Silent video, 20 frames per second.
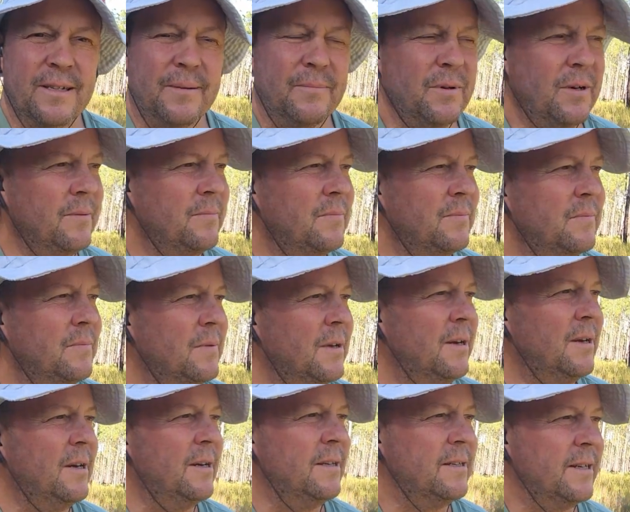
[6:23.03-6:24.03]
I'm going to
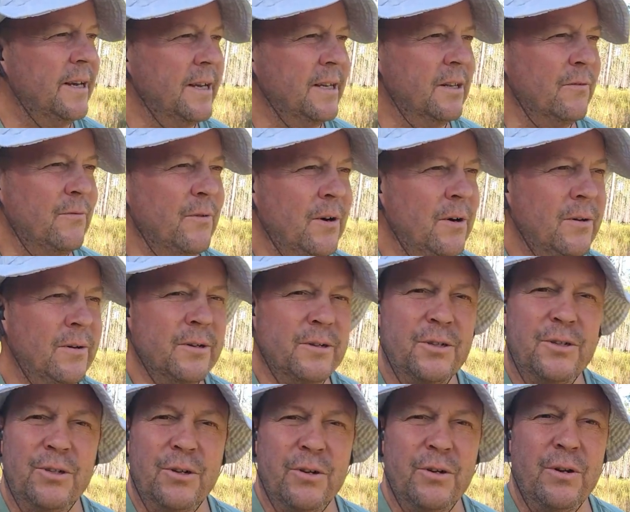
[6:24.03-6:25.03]
take the phone
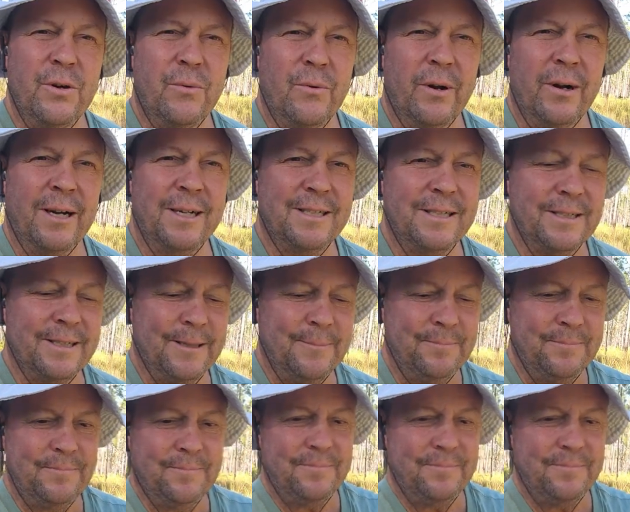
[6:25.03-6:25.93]
and show you what I see.